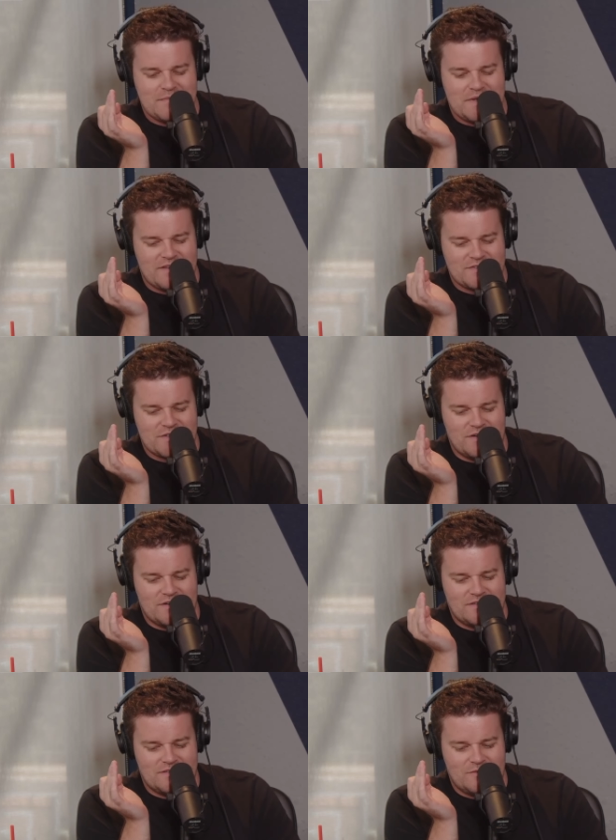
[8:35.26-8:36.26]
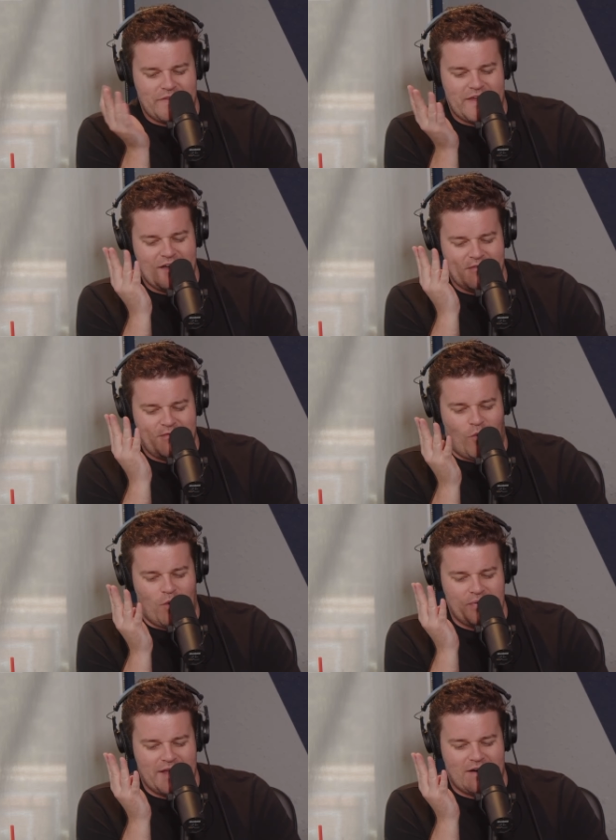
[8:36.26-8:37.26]
be this good when they have 4
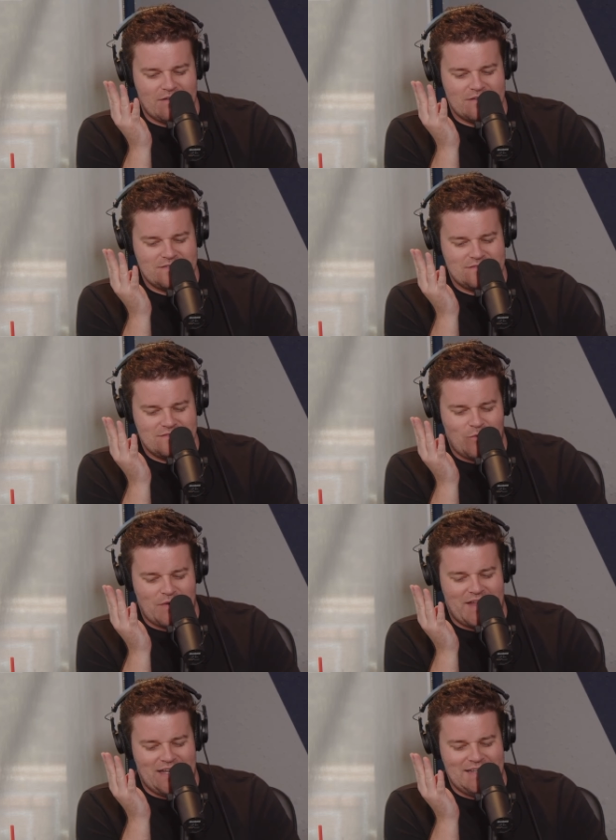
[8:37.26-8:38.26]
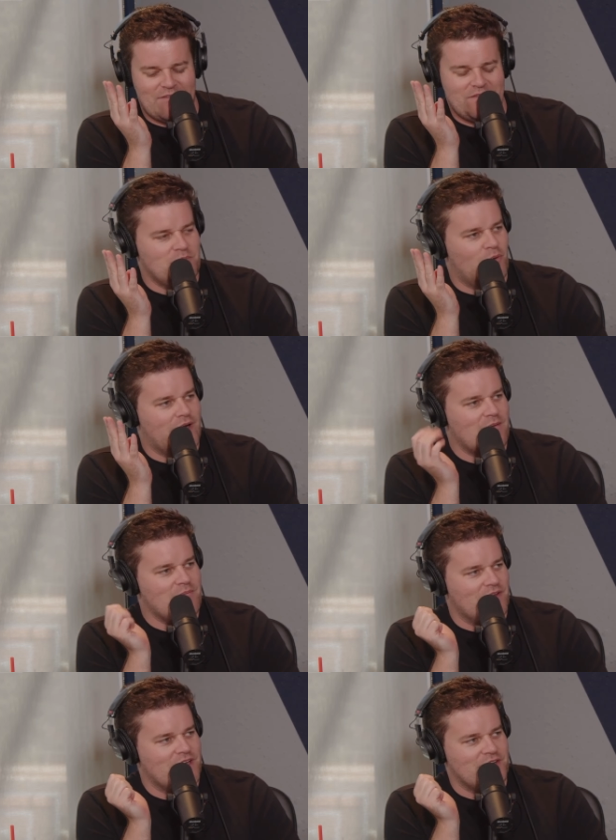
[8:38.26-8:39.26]
players with $11.8
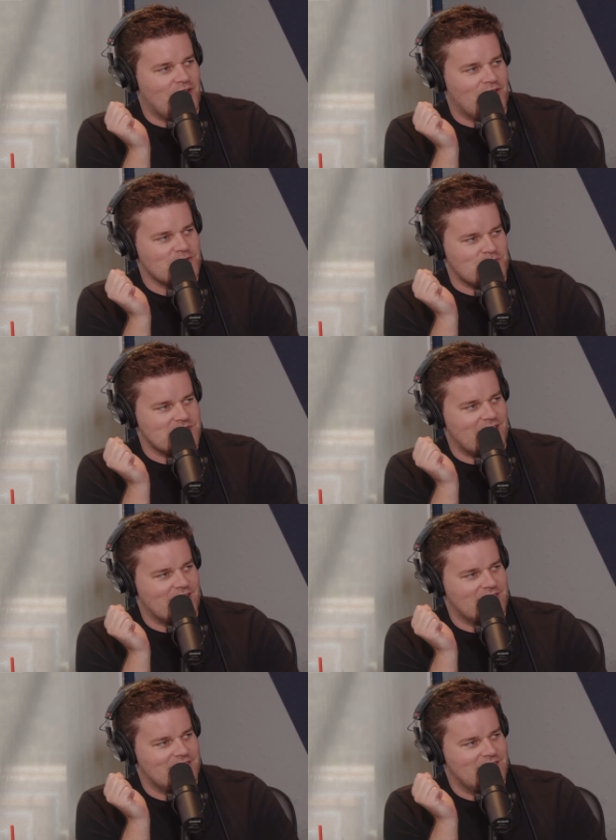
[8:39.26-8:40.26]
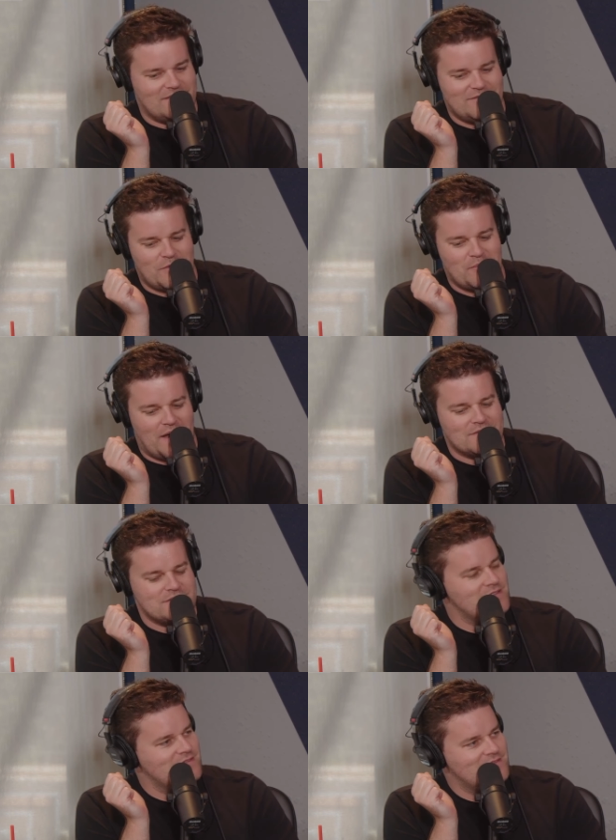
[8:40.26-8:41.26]
million retained from
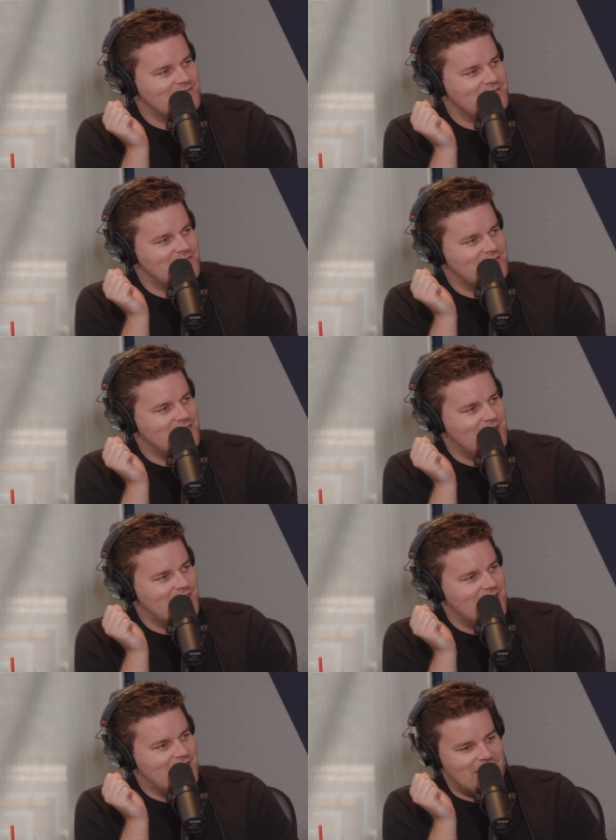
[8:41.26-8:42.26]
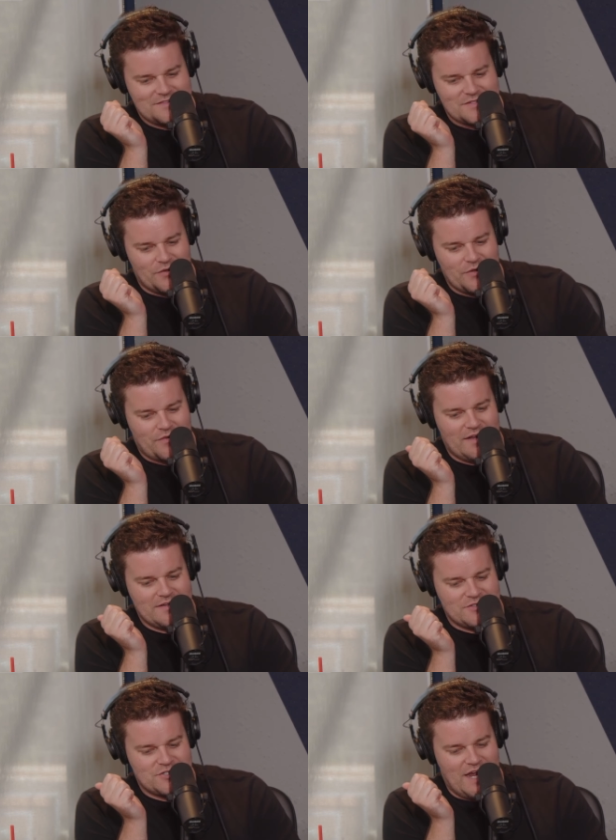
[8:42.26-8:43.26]
buyouts? It's wild, eh? So you've got
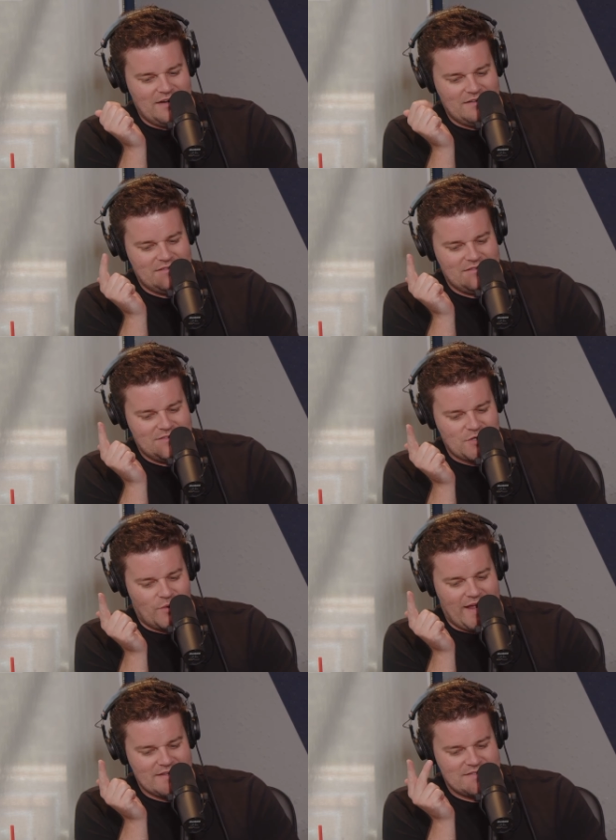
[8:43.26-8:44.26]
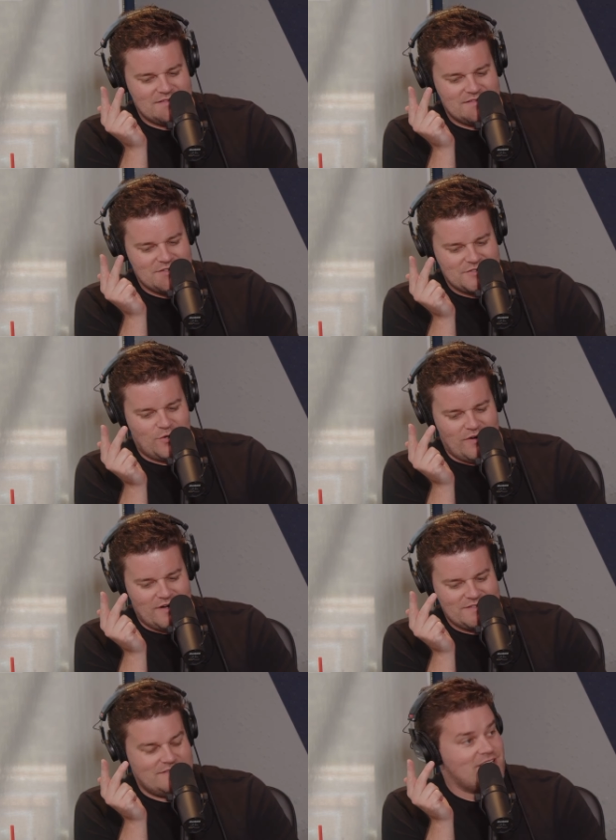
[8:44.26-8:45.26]
Duchesne, Johansson,
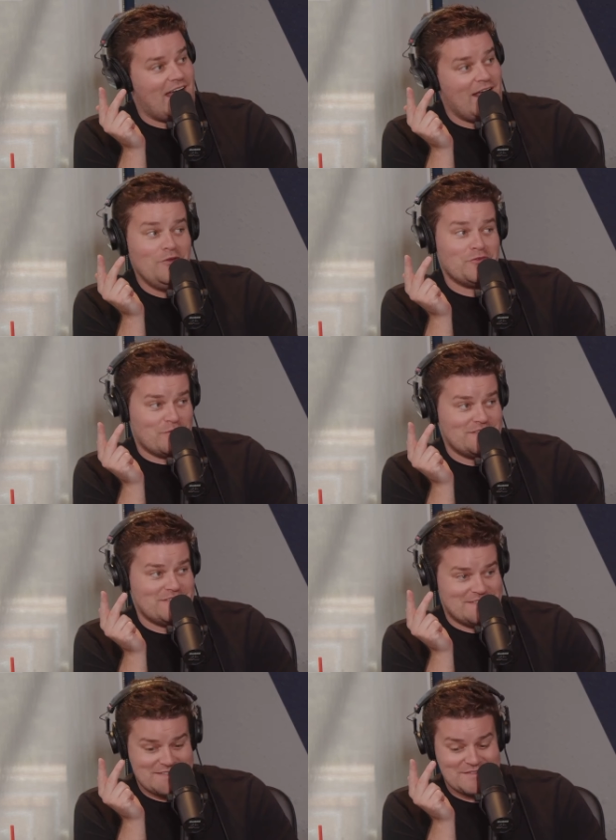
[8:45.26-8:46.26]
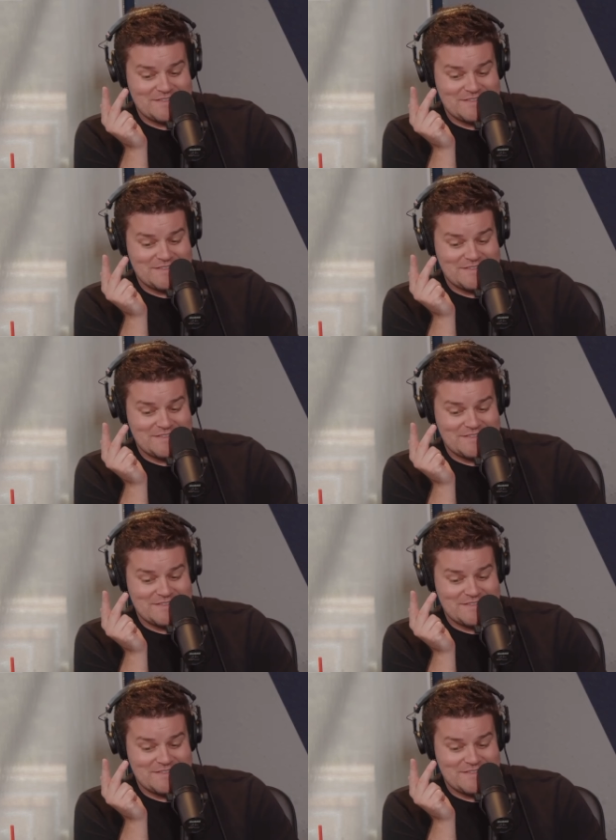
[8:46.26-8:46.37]
Torres. Kyle Torres' deal